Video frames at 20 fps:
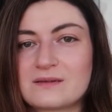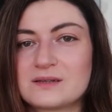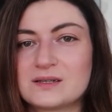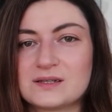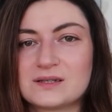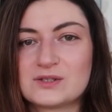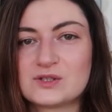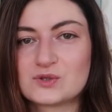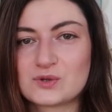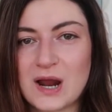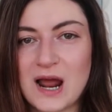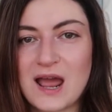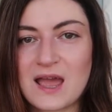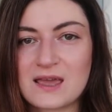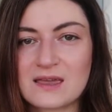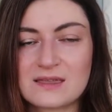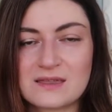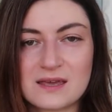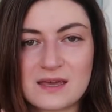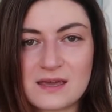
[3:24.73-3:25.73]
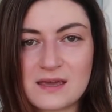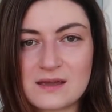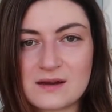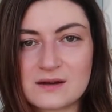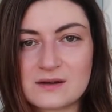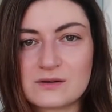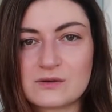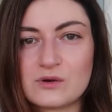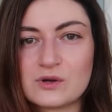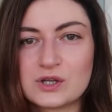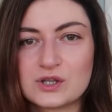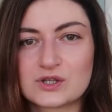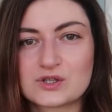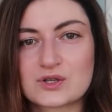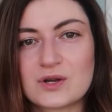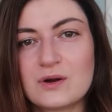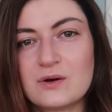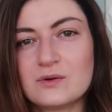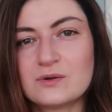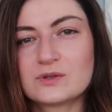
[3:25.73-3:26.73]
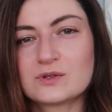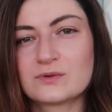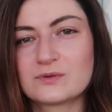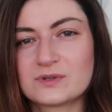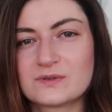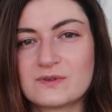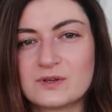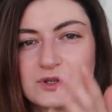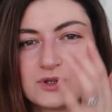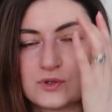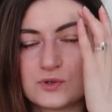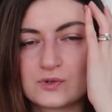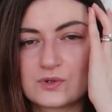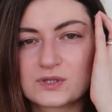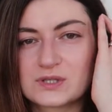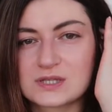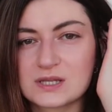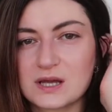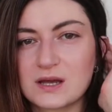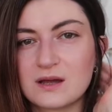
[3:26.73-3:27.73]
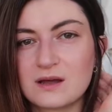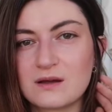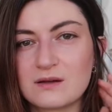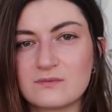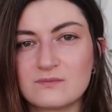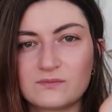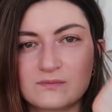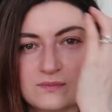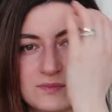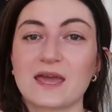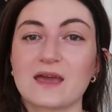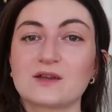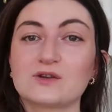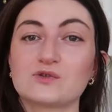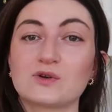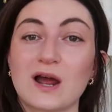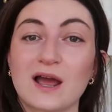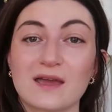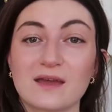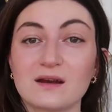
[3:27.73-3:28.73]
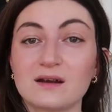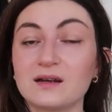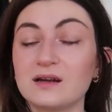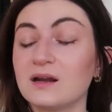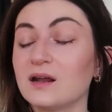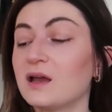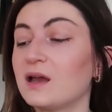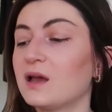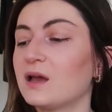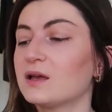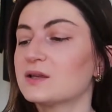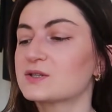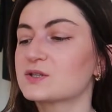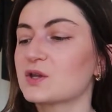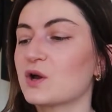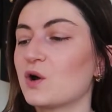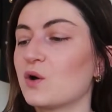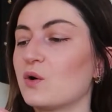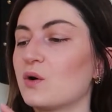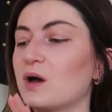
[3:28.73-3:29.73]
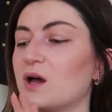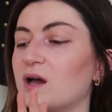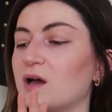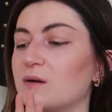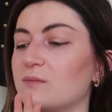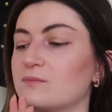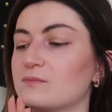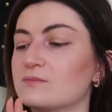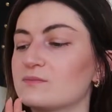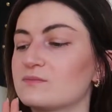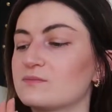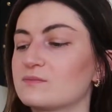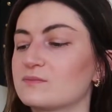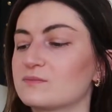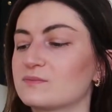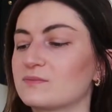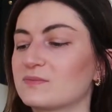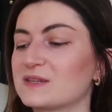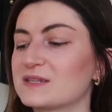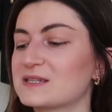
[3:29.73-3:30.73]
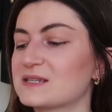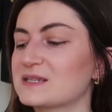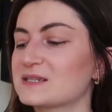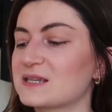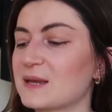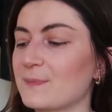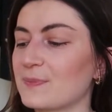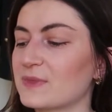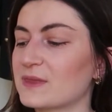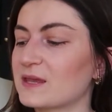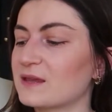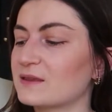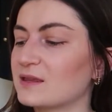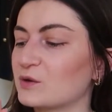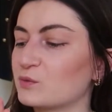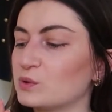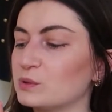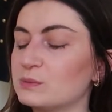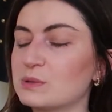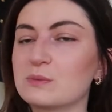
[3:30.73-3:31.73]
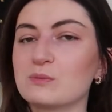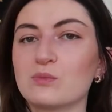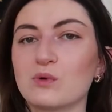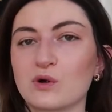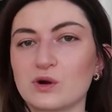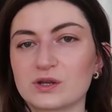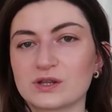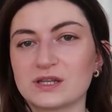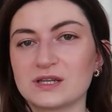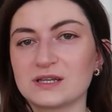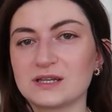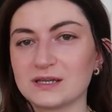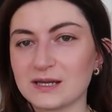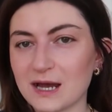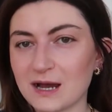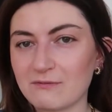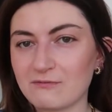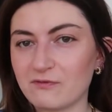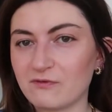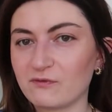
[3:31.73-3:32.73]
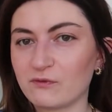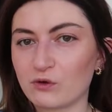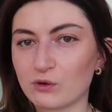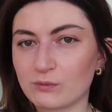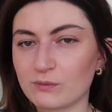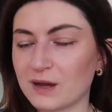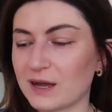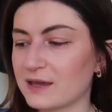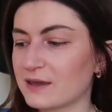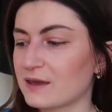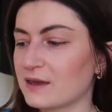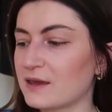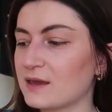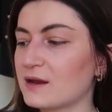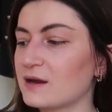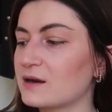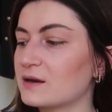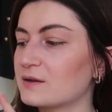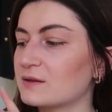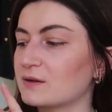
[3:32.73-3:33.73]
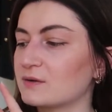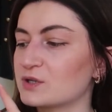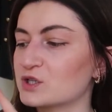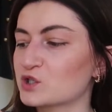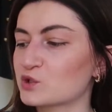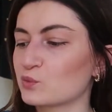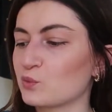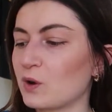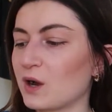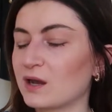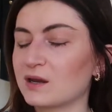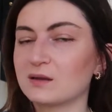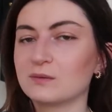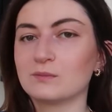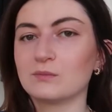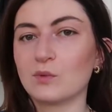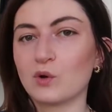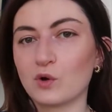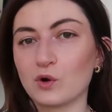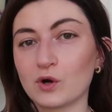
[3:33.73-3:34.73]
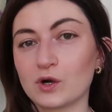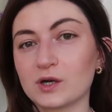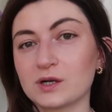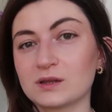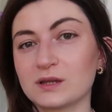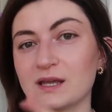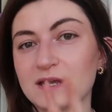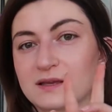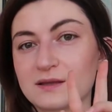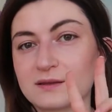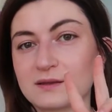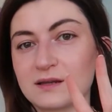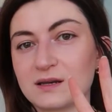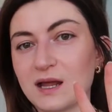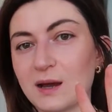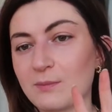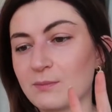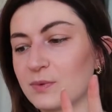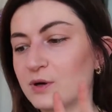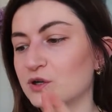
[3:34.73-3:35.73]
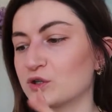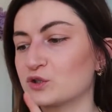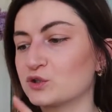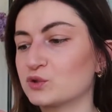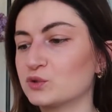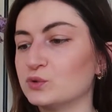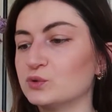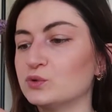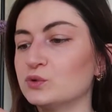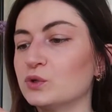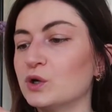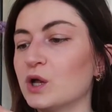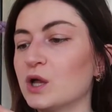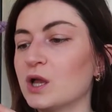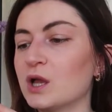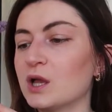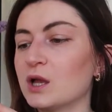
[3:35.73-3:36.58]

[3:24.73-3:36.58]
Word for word: uh, dry the hair on its own, don't even use um, hair dryer. So um, this is something that will be more than enough for my hair there is one more like the number two